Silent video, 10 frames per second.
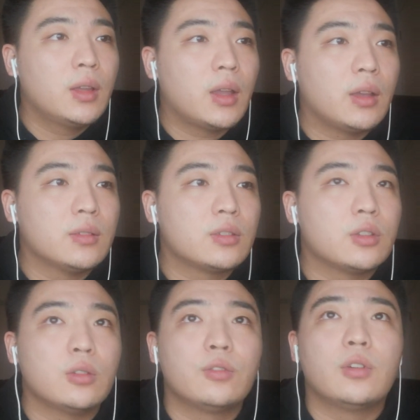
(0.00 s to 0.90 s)
And
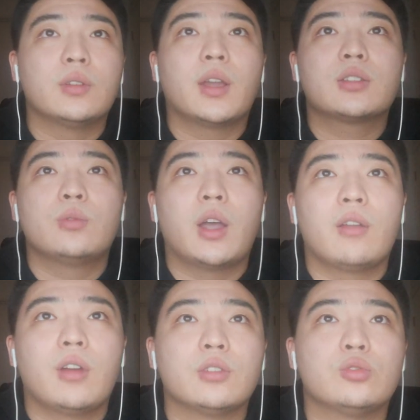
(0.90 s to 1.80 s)
so for next one, I
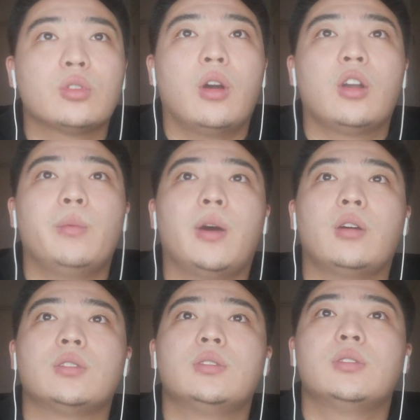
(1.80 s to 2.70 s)
want to talk
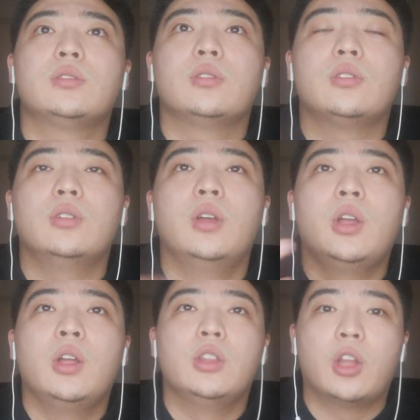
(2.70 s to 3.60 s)
about, so
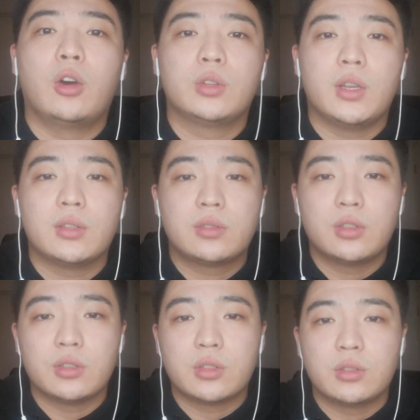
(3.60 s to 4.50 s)
nowadays
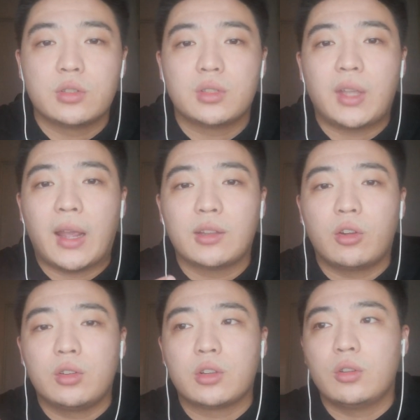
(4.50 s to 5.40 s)
the
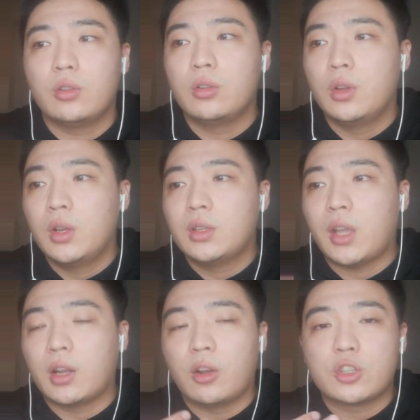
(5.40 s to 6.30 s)
technological
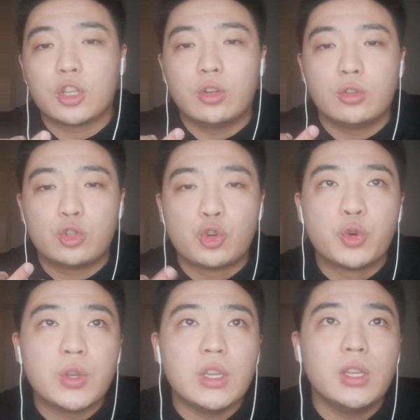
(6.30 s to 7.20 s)

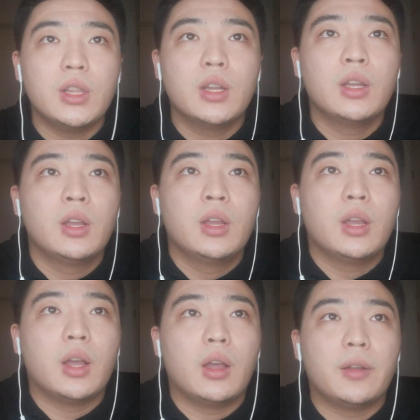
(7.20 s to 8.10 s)
trend
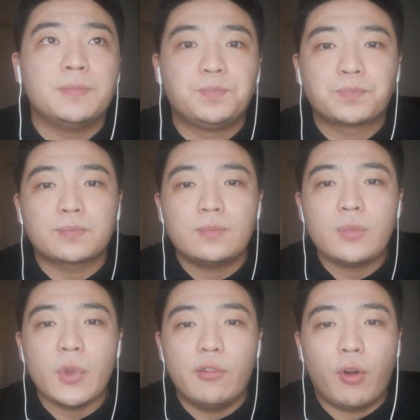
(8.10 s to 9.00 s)

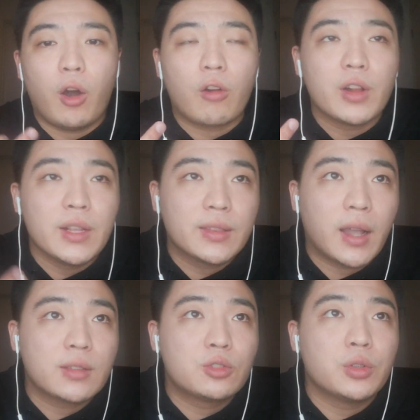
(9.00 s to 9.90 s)
for our
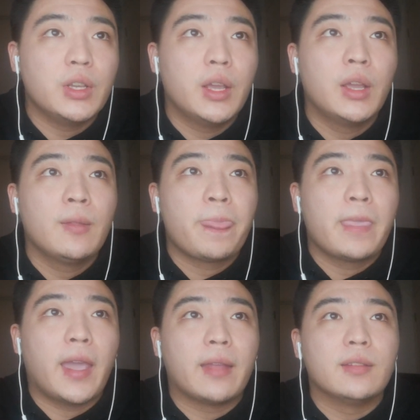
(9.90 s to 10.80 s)
industry,
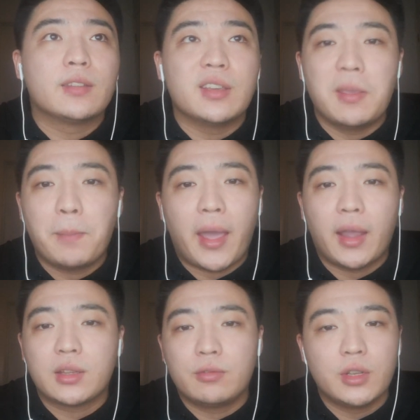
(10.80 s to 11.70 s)
and the
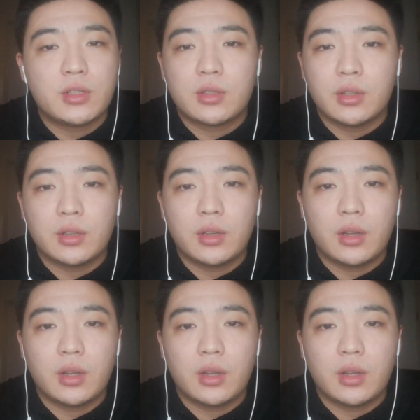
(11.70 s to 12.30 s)
impact which the